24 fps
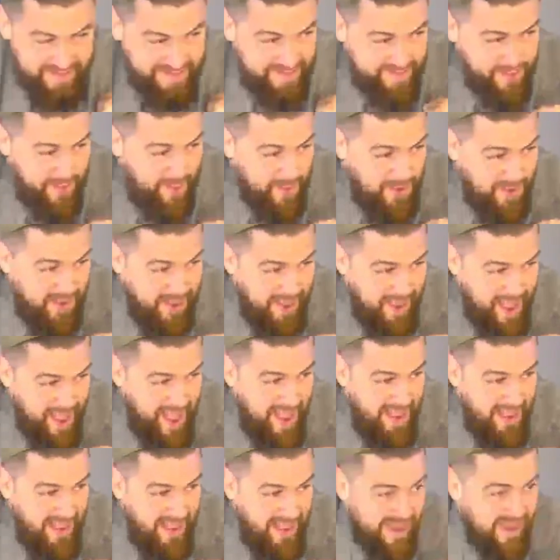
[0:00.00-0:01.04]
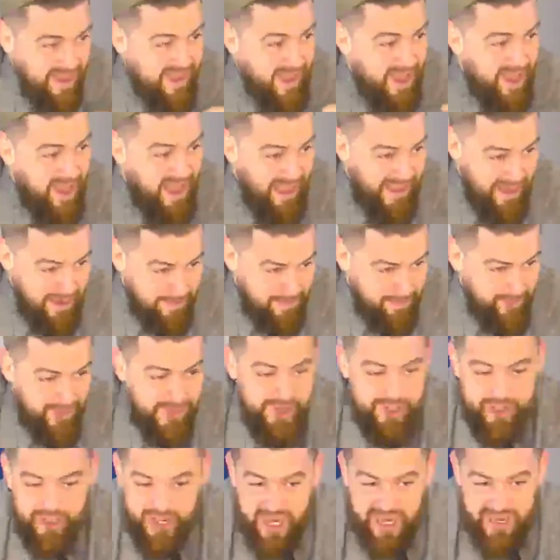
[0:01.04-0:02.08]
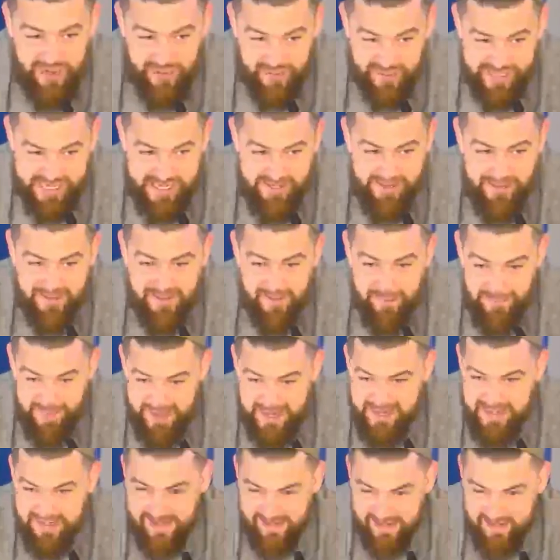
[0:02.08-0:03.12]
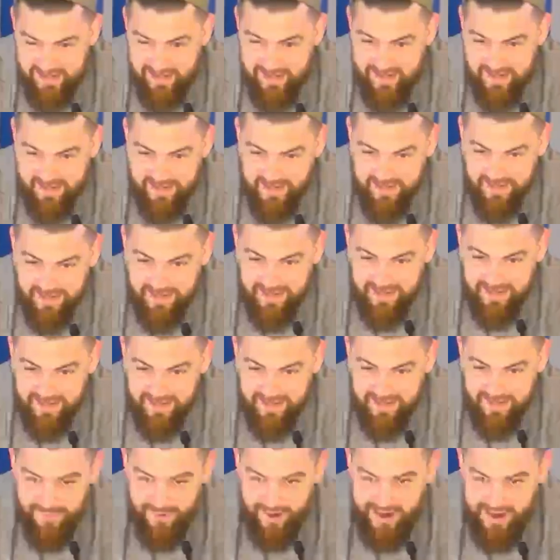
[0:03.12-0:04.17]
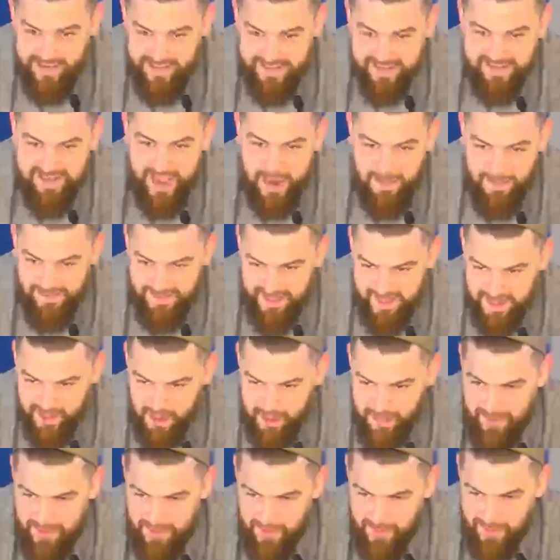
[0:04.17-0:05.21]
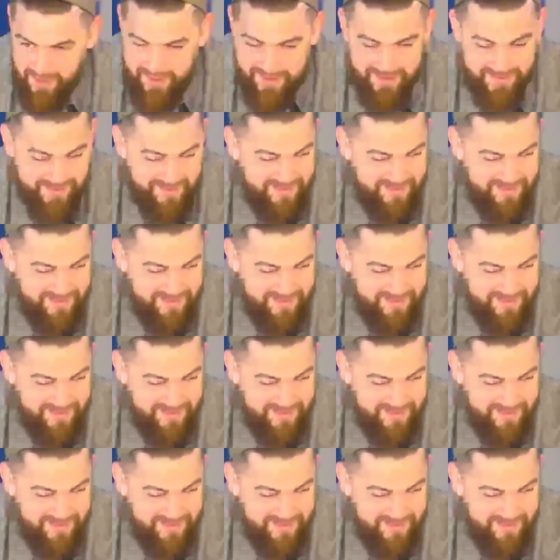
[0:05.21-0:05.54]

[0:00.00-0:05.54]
So I appreciate your teacher's opinion, right? This is hypothetical, by the way.